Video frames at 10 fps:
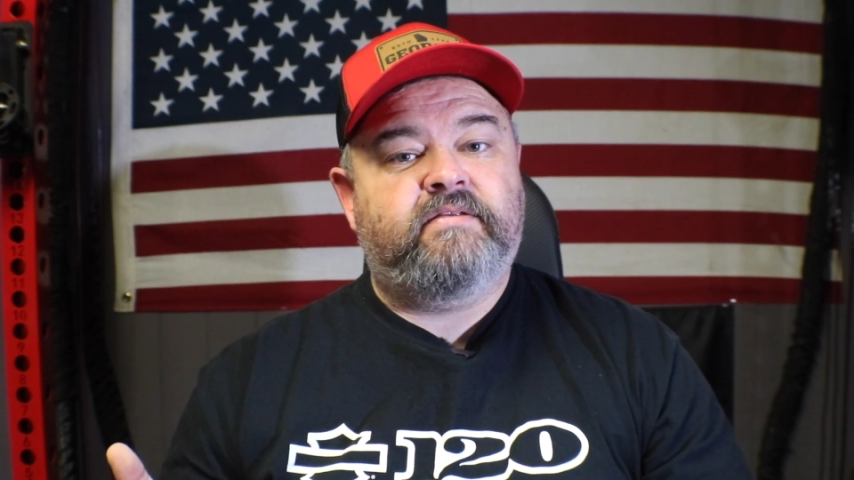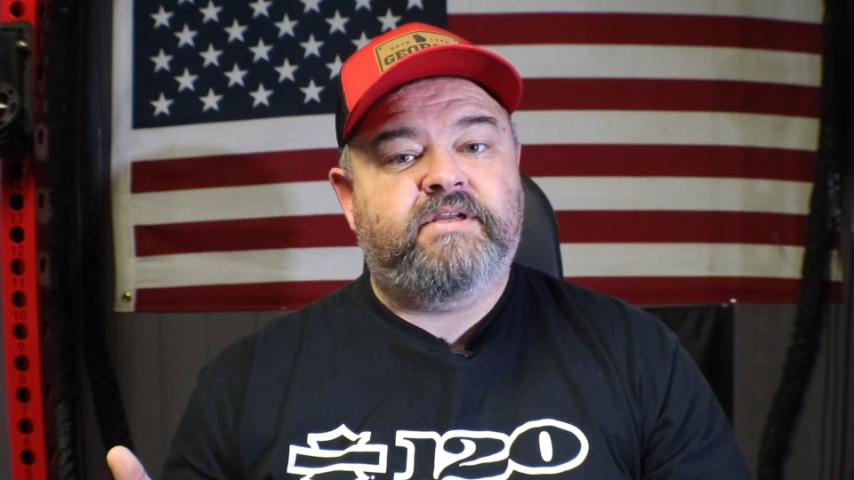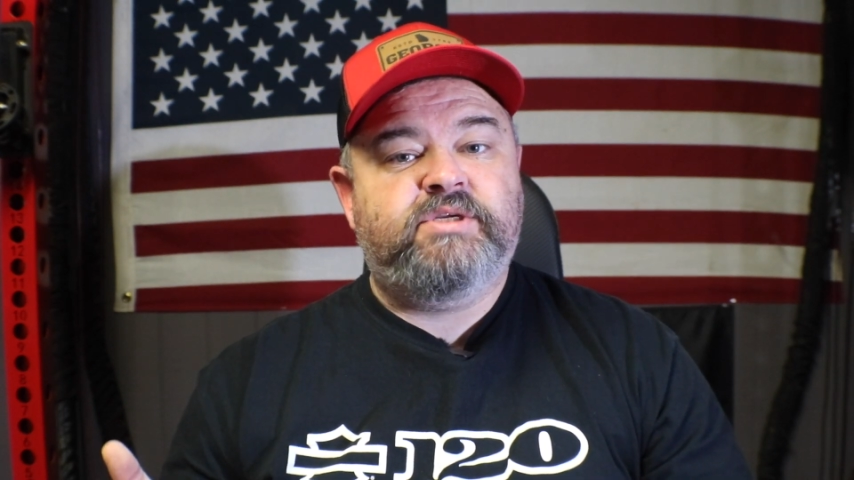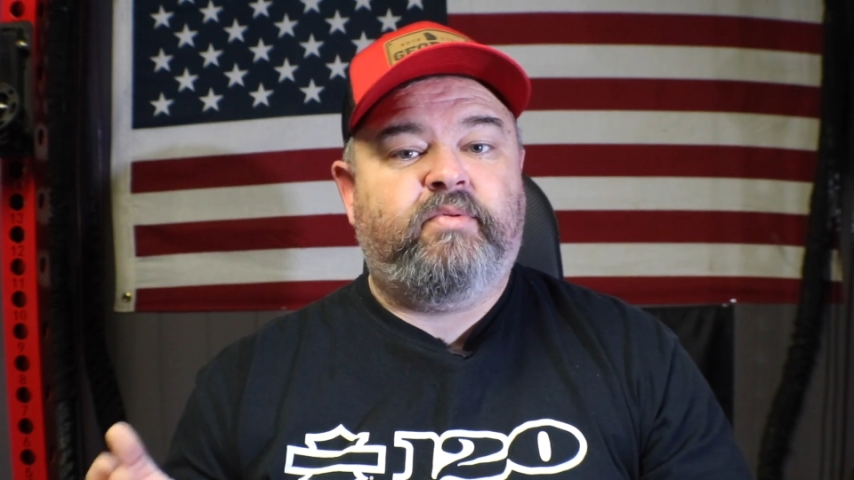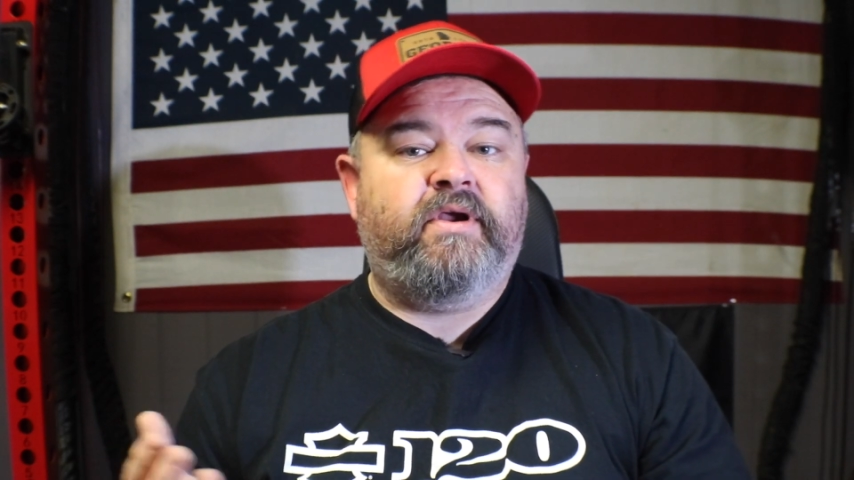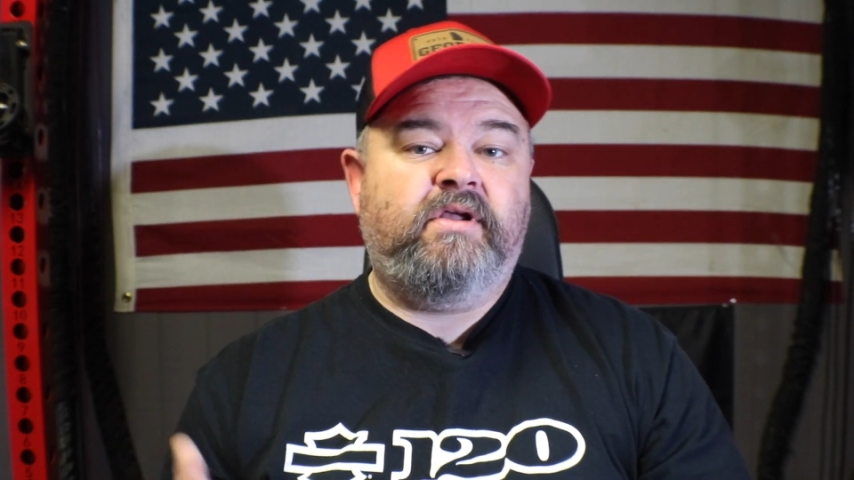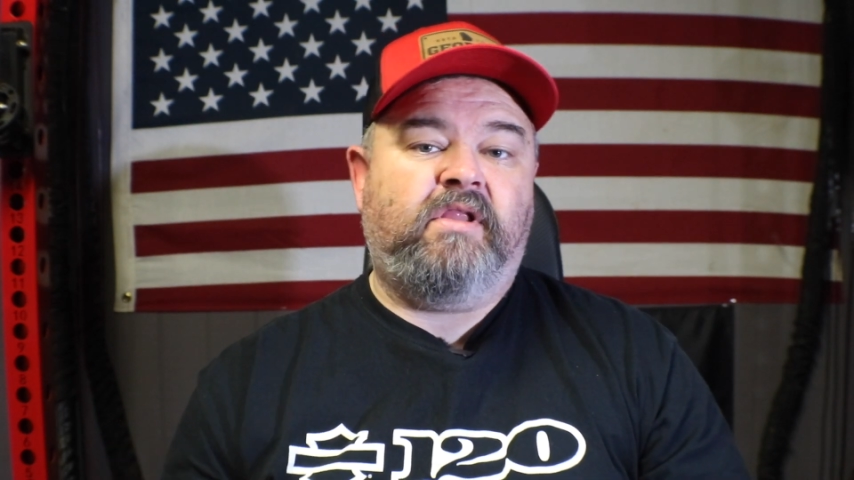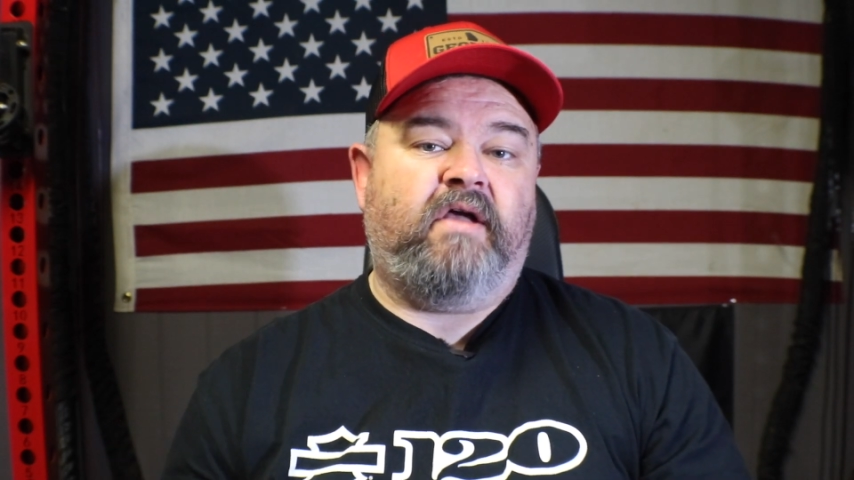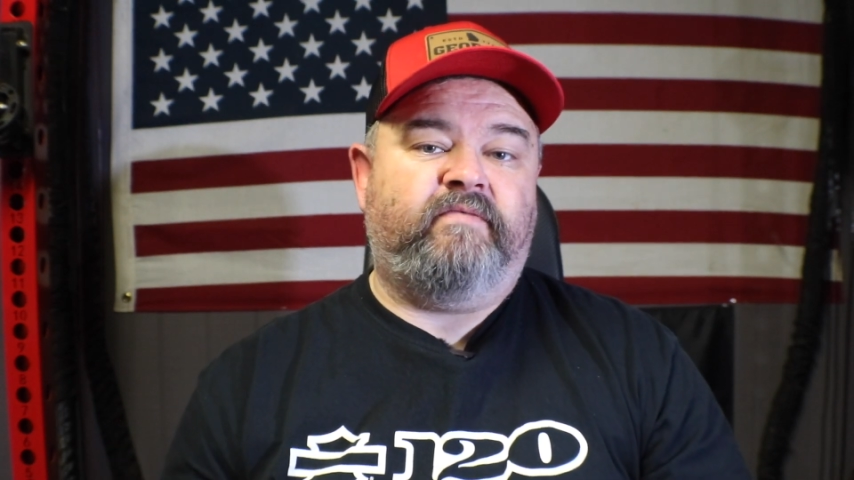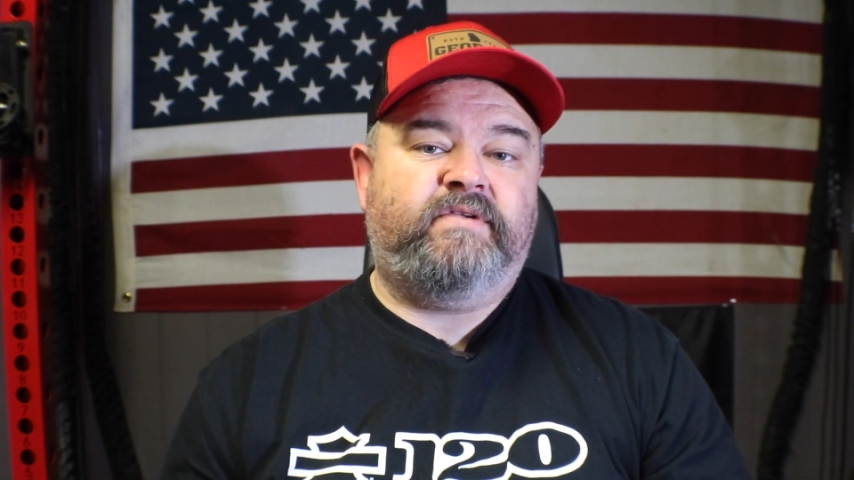Did you bring
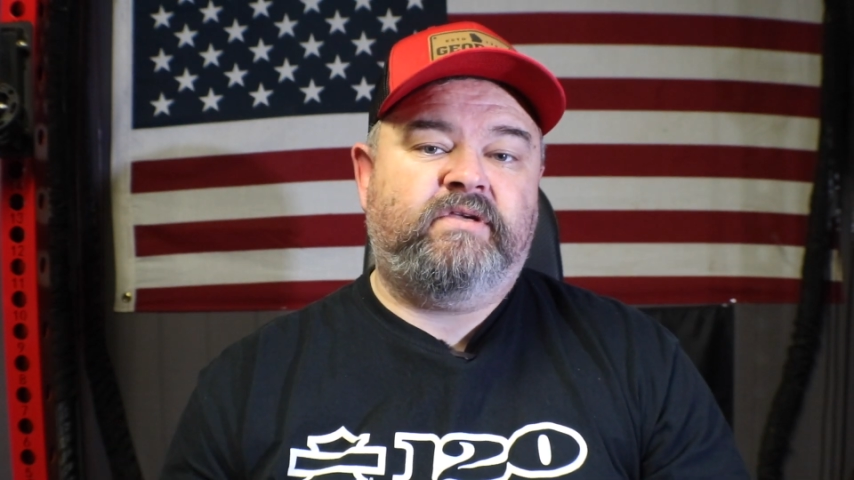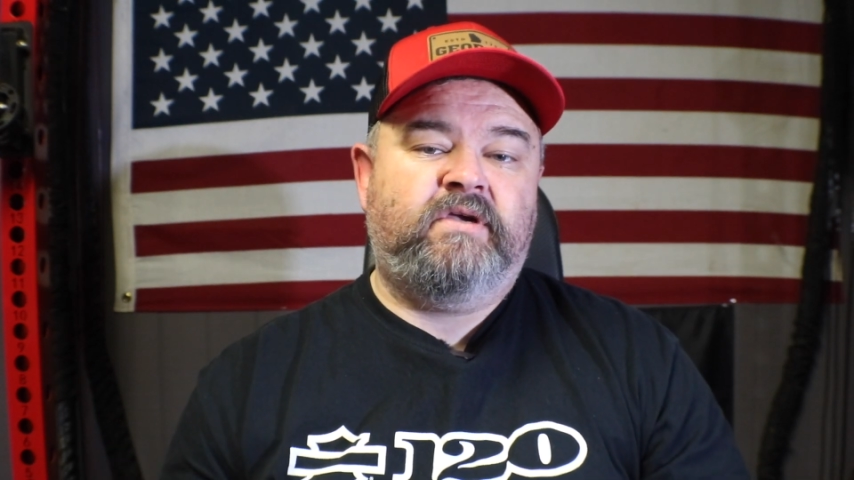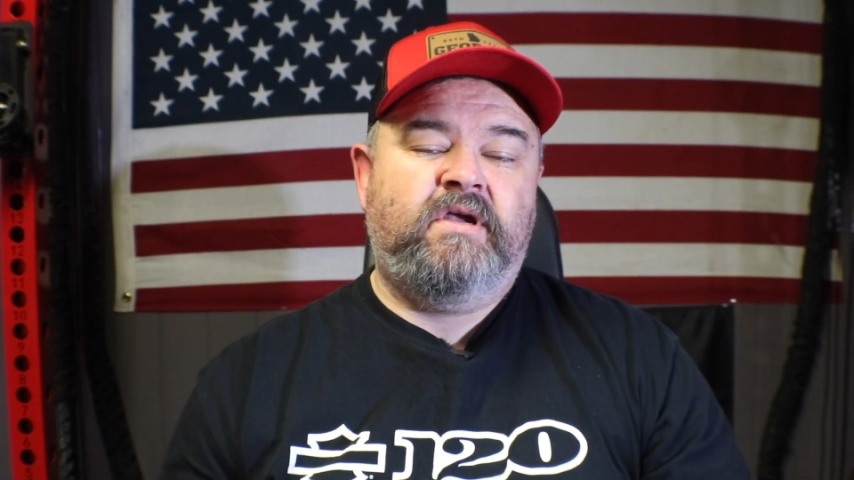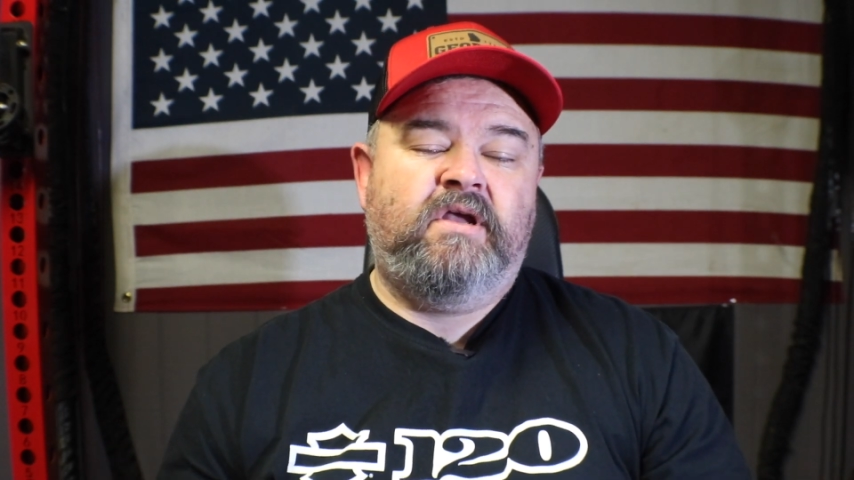gloves?